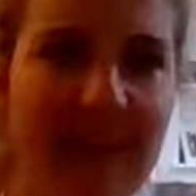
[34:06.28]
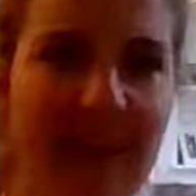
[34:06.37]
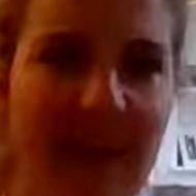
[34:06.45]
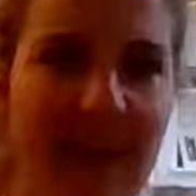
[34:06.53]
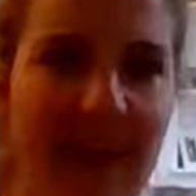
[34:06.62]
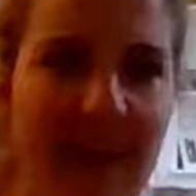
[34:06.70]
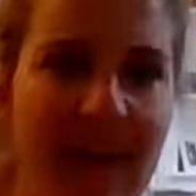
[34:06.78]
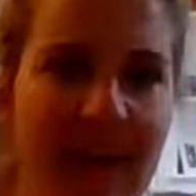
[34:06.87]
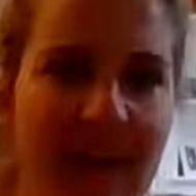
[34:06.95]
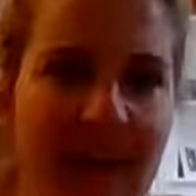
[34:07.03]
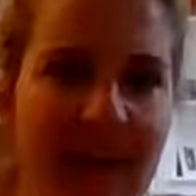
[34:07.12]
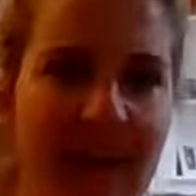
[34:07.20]
Yeah.
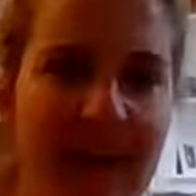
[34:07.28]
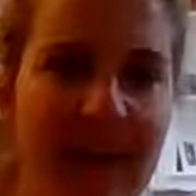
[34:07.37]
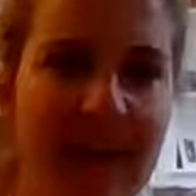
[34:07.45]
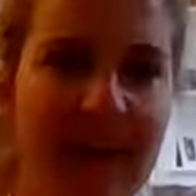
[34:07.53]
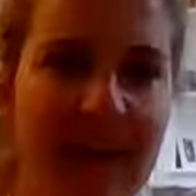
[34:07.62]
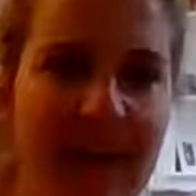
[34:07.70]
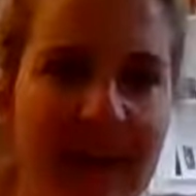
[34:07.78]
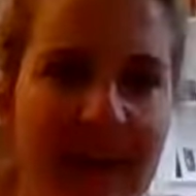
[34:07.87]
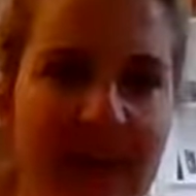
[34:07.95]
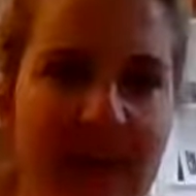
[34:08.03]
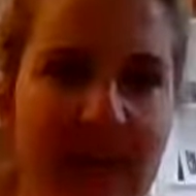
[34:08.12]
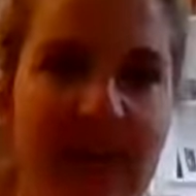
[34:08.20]

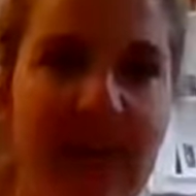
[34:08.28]
Good,